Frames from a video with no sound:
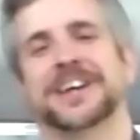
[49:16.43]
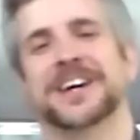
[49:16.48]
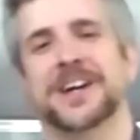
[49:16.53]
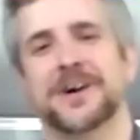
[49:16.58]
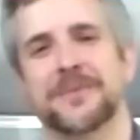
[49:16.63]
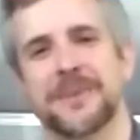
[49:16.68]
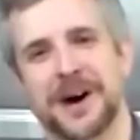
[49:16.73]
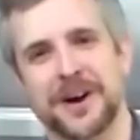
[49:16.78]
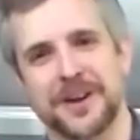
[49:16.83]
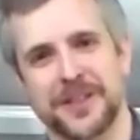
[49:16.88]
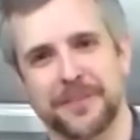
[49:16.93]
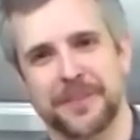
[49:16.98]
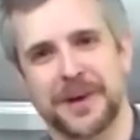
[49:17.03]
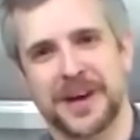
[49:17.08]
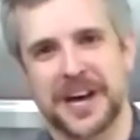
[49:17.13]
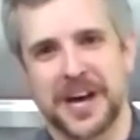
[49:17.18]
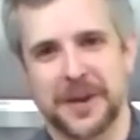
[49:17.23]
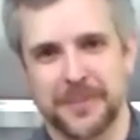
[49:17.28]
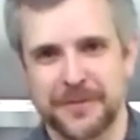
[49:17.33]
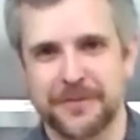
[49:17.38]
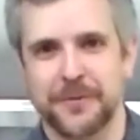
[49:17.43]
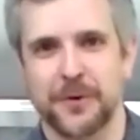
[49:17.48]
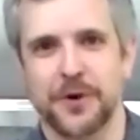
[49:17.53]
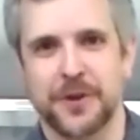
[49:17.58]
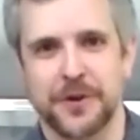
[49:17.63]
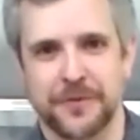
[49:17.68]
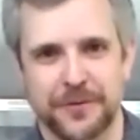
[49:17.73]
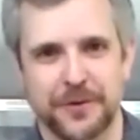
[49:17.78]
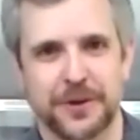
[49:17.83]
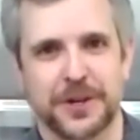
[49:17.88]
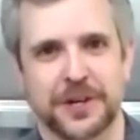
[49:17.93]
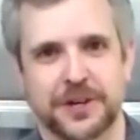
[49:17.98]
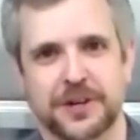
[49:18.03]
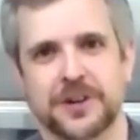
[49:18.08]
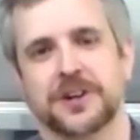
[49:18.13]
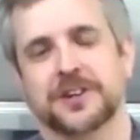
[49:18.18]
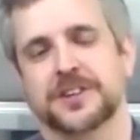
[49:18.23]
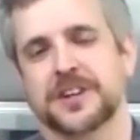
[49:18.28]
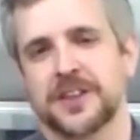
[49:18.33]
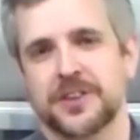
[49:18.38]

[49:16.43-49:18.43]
get them out of the pan before they're fully cooked.